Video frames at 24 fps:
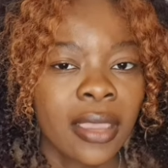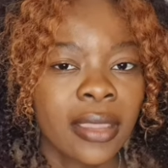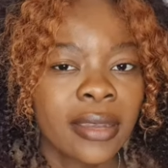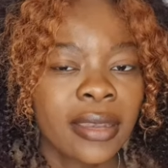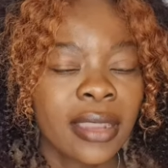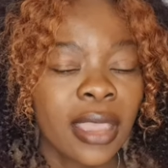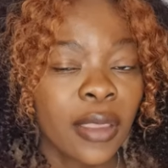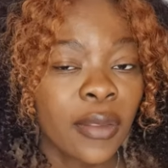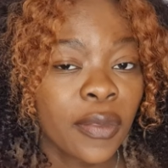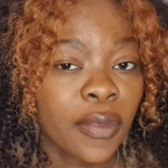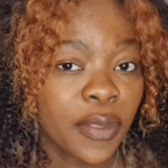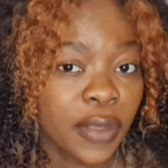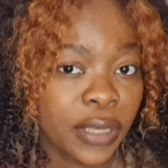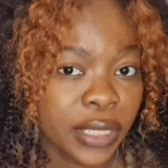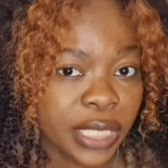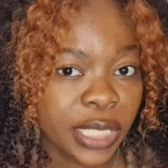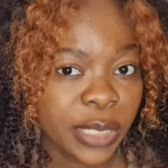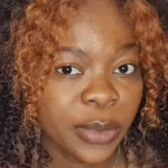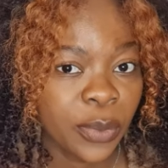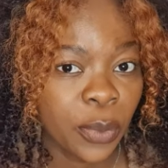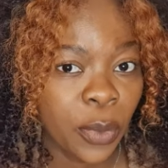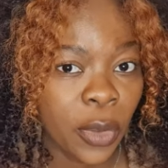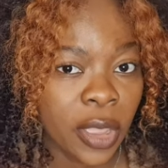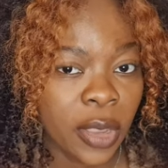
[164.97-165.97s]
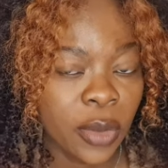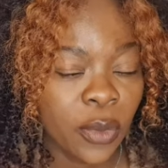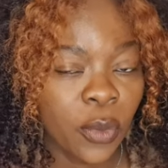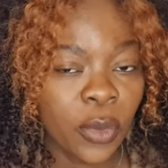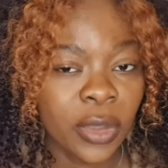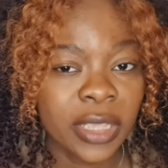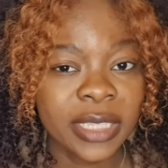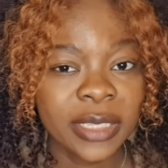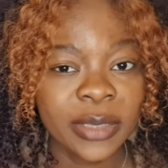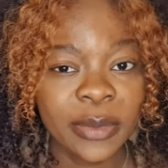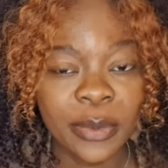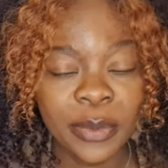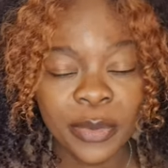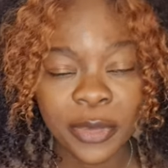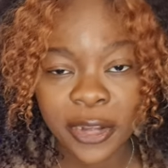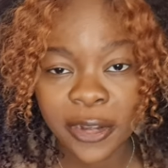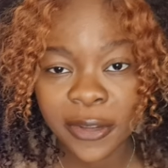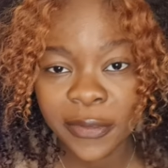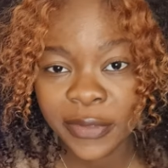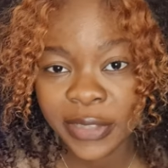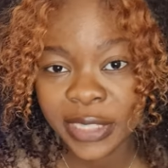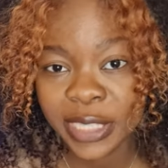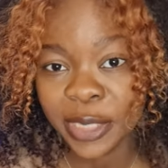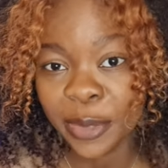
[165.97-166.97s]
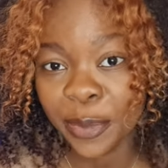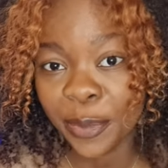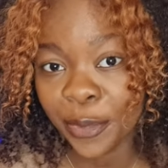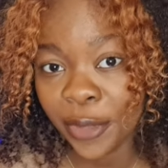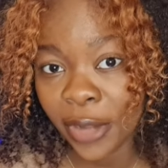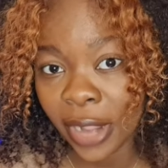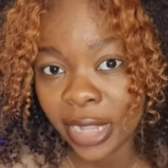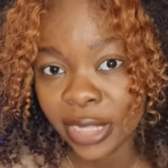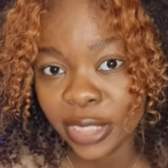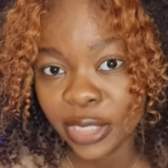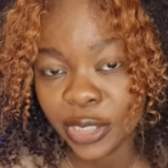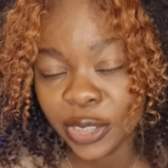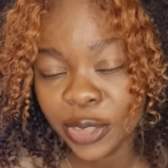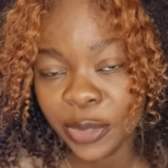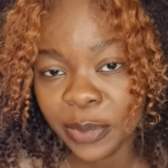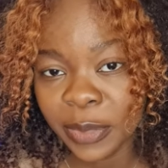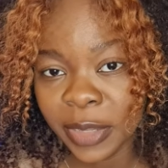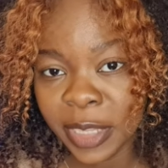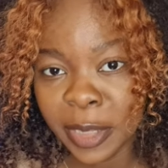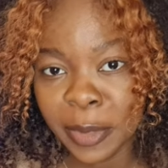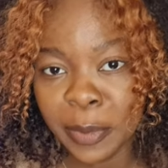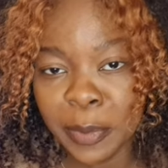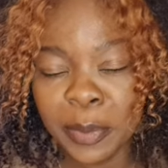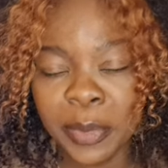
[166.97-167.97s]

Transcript: Now, this one was a bit of a surprise to me,